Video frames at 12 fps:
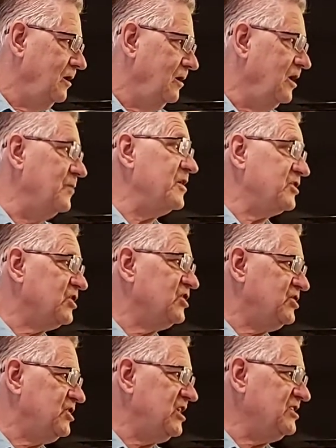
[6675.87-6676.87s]
You mention
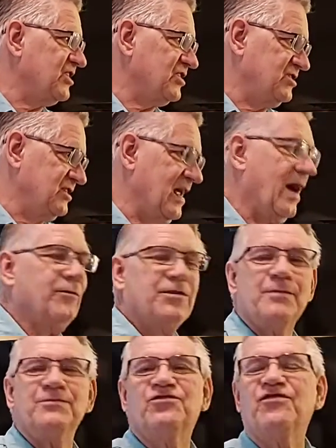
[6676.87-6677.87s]
Jesus, now
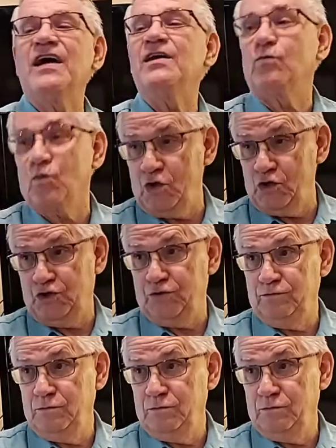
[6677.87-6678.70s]
them's fighting words.